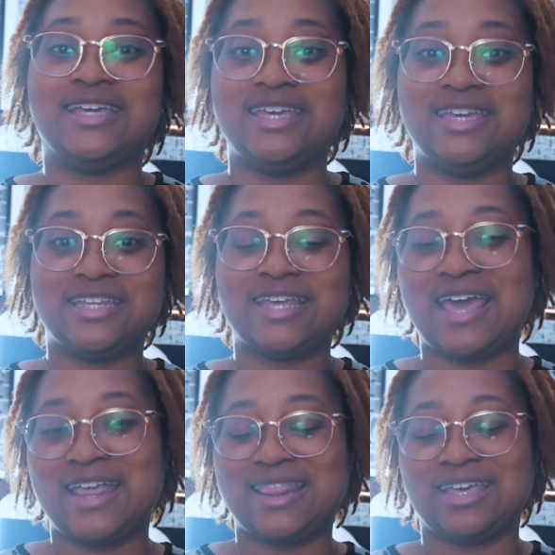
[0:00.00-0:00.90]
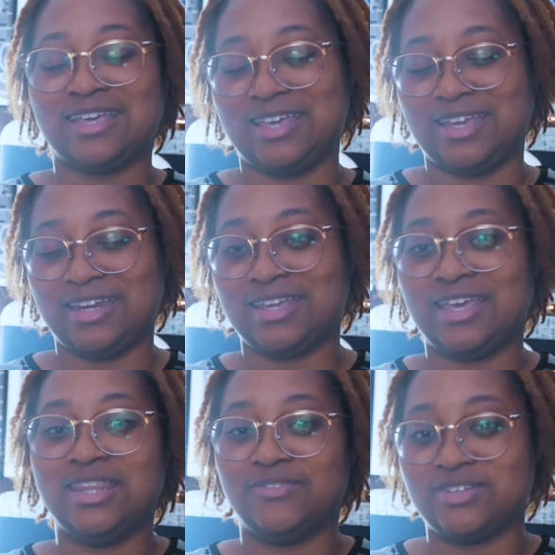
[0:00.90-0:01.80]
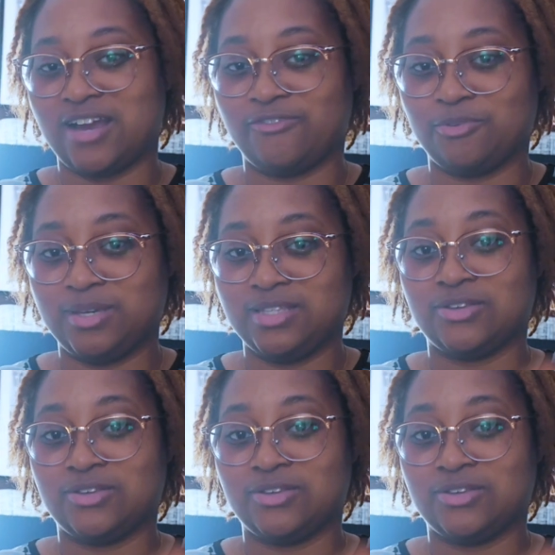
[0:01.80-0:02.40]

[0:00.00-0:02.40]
get at the end in the photographer pit.